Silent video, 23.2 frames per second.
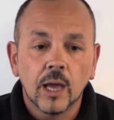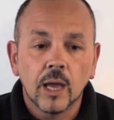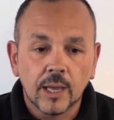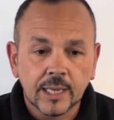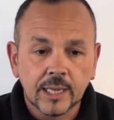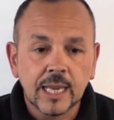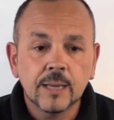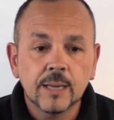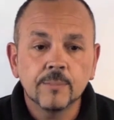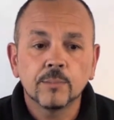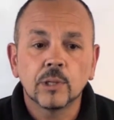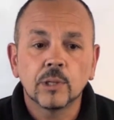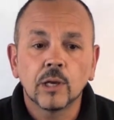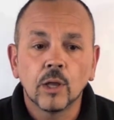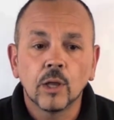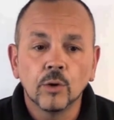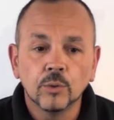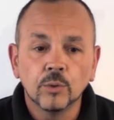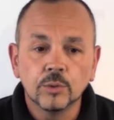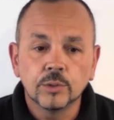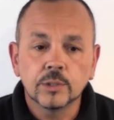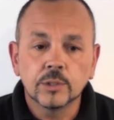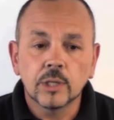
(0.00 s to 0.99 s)
keep the
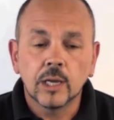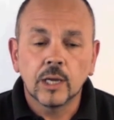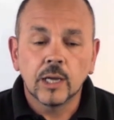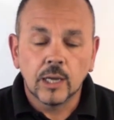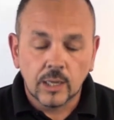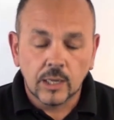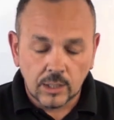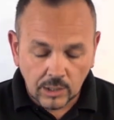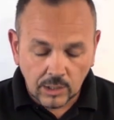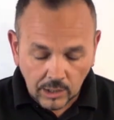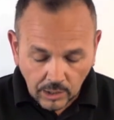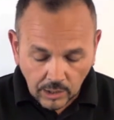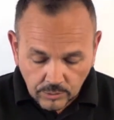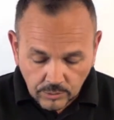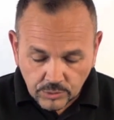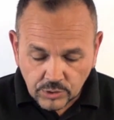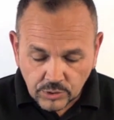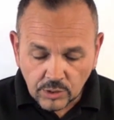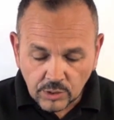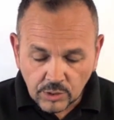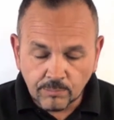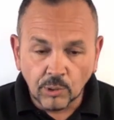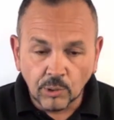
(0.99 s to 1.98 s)
load close
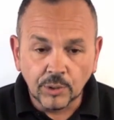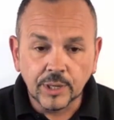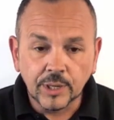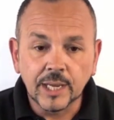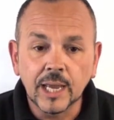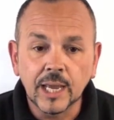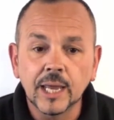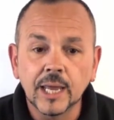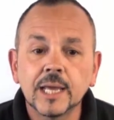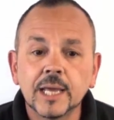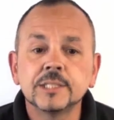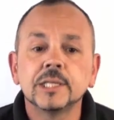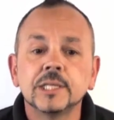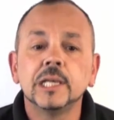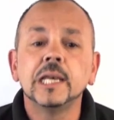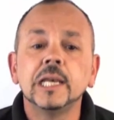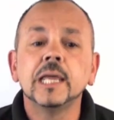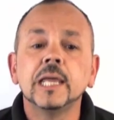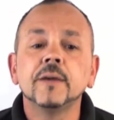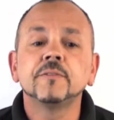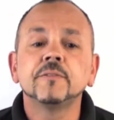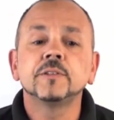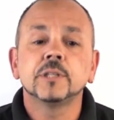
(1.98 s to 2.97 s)
to your body, and as you
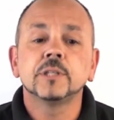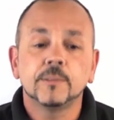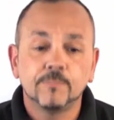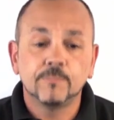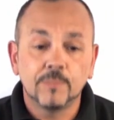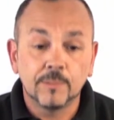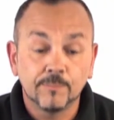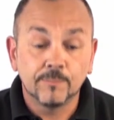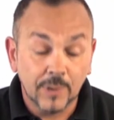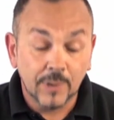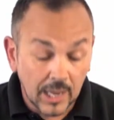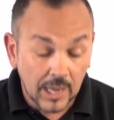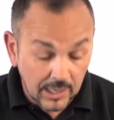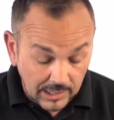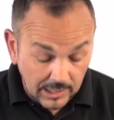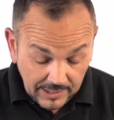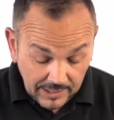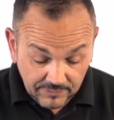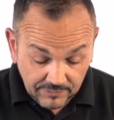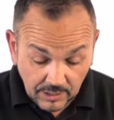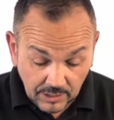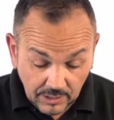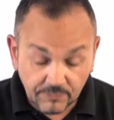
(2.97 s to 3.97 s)
lift
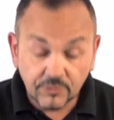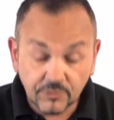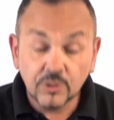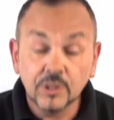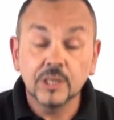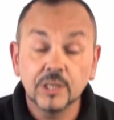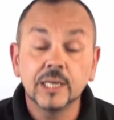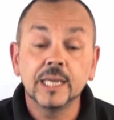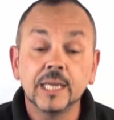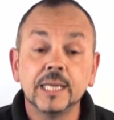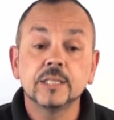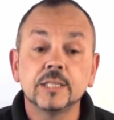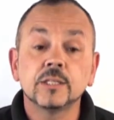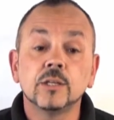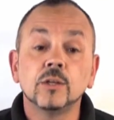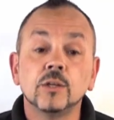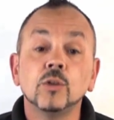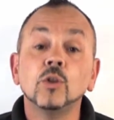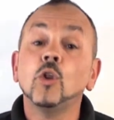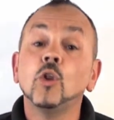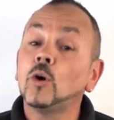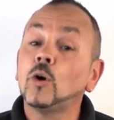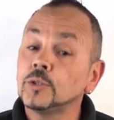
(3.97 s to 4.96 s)
up through your knees
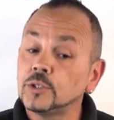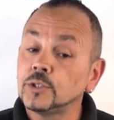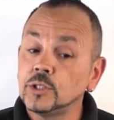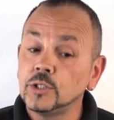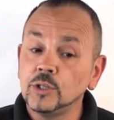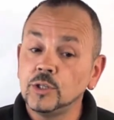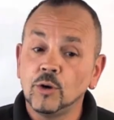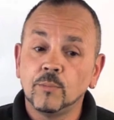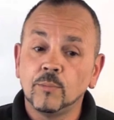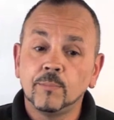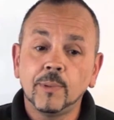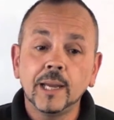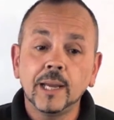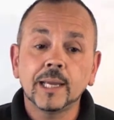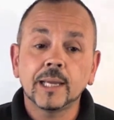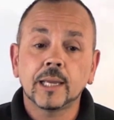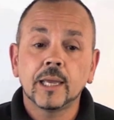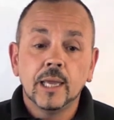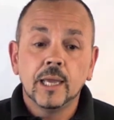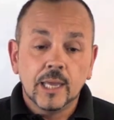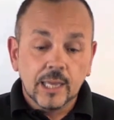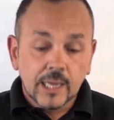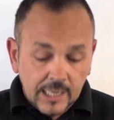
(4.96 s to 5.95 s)
and not your back,
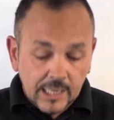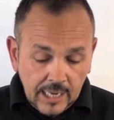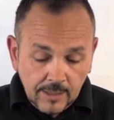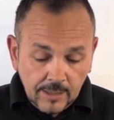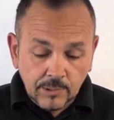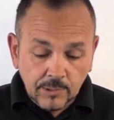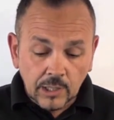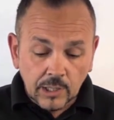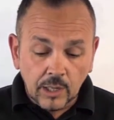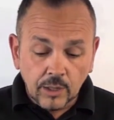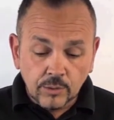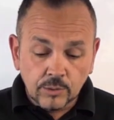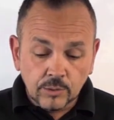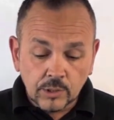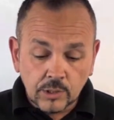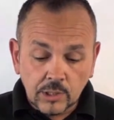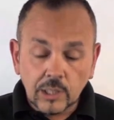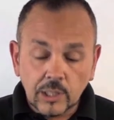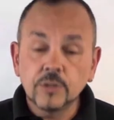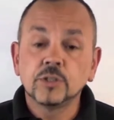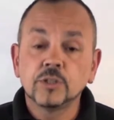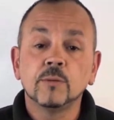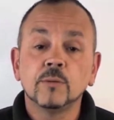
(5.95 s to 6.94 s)
keep the load
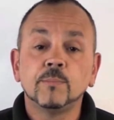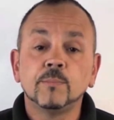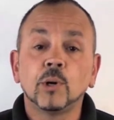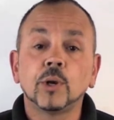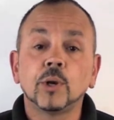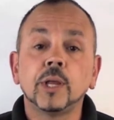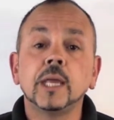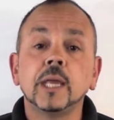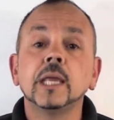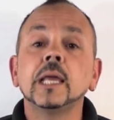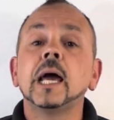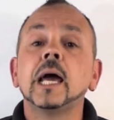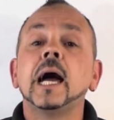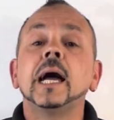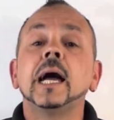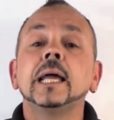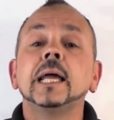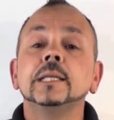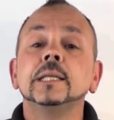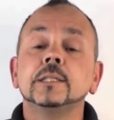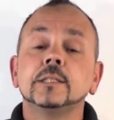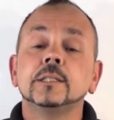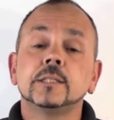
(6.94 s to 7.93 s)
close to your body,
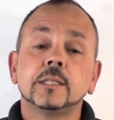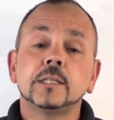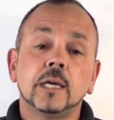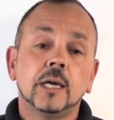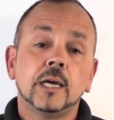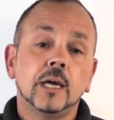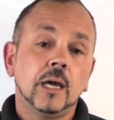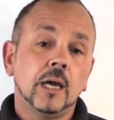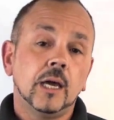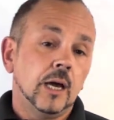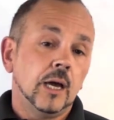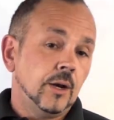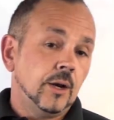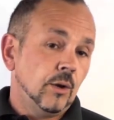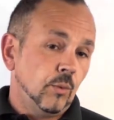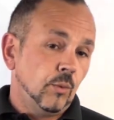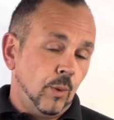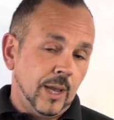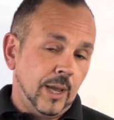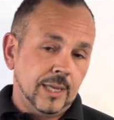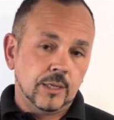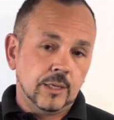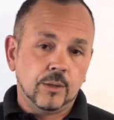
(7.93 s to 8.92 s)
and
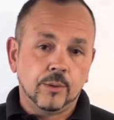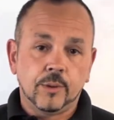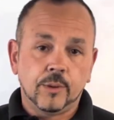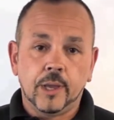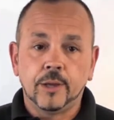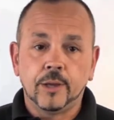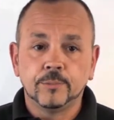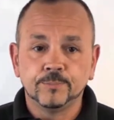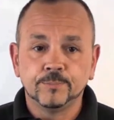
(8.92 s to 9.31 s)
away you go.